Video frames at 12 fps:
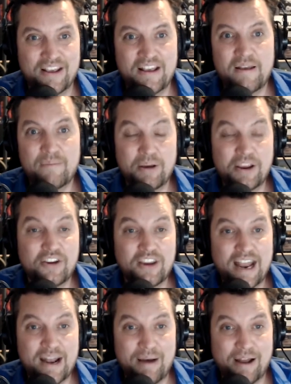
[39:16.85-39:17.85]
But you can
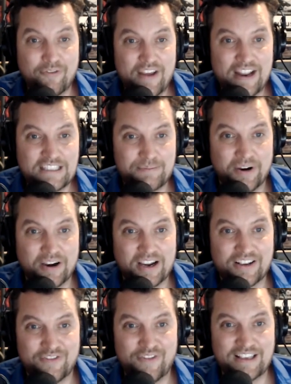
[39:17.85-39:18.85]
get them on Facebook
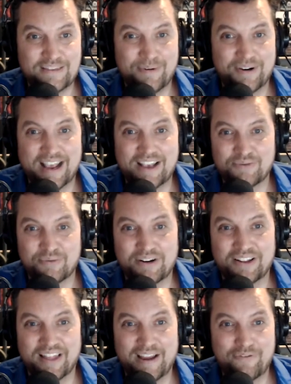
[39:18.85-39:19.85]
because Facebook has
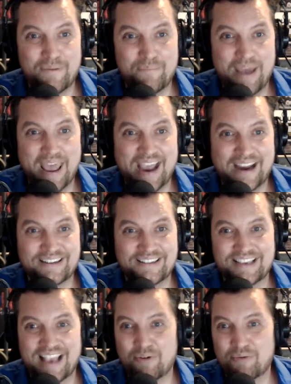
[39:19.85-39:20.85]
real-life impact. It's
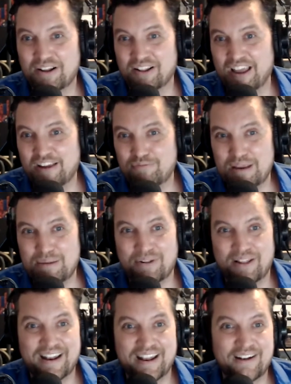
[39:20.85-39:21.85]
got real-life people
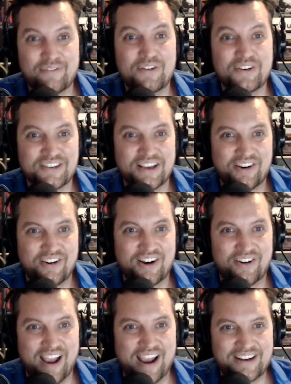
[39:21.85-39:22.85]
on it. It feels like you're
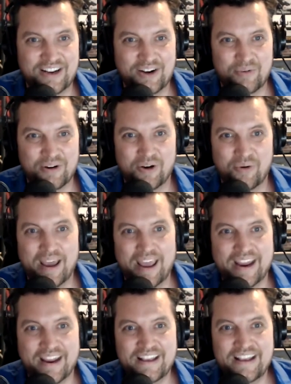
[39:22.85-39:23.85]
interacting in a real
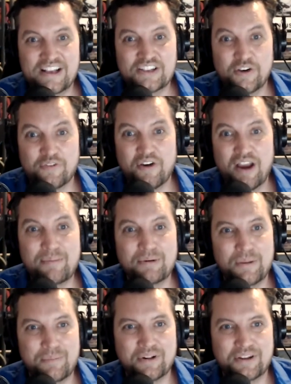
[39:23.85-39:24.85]
way. So if you're able to
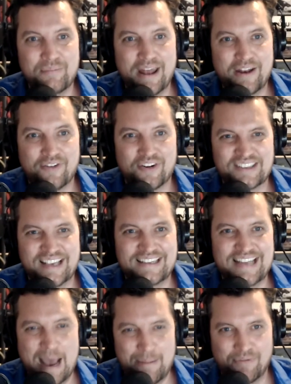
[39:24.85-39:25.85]
build a metaverse on
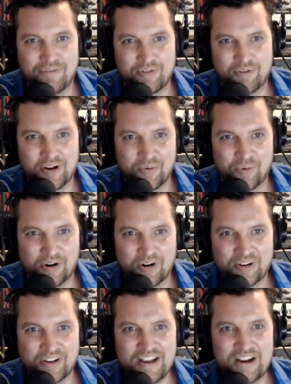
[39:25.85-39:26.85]
top of the real
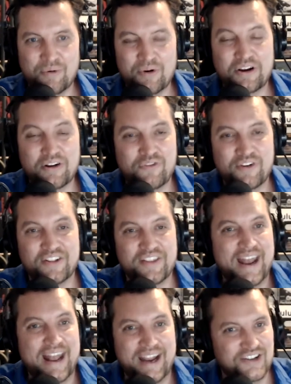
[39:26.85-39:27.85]
world where you can feel
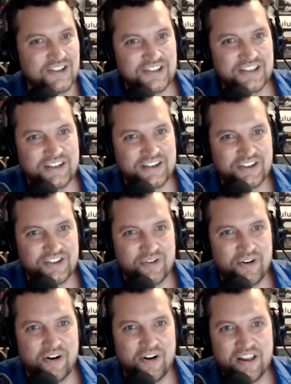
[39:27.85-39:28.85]
that agency and
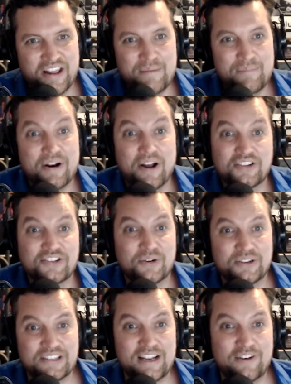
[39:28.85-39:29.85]
control, but also
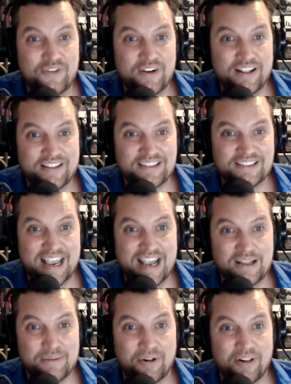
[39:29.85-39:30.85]
it's infinitely
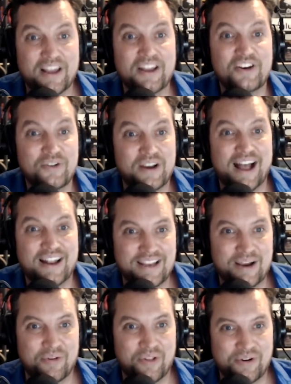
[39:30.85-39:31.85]
scalable and new
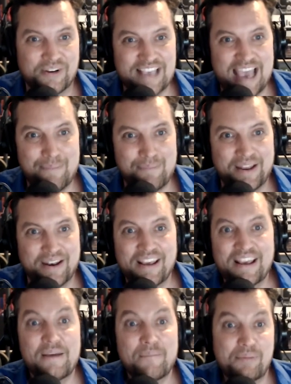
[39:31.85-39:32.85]
content will always happen
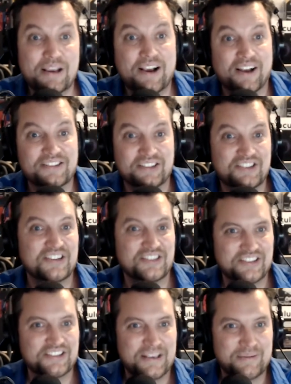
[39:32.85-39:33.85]
because it's just
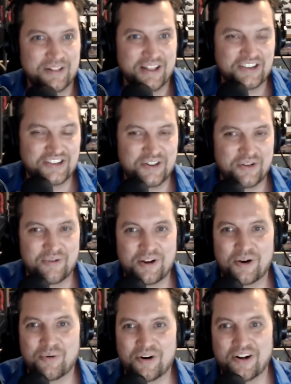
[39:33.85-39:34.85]
a simulation of the
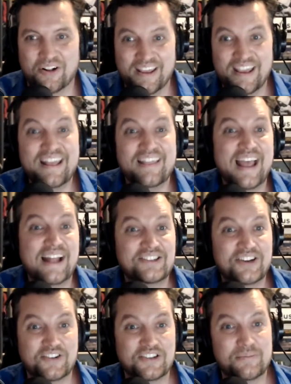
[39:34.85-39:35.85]
real world, that
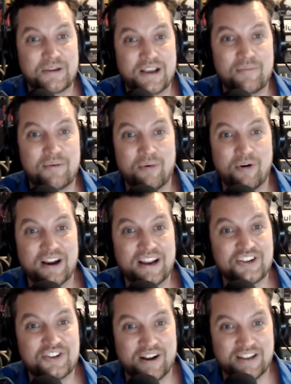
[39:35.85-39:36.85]
starts to become a more
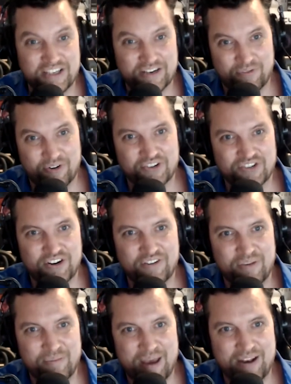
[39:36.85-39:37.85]
interesting version of
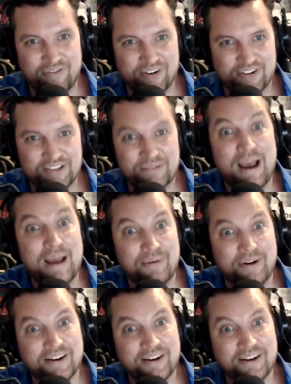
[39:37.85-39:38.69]
the metaverse in my book.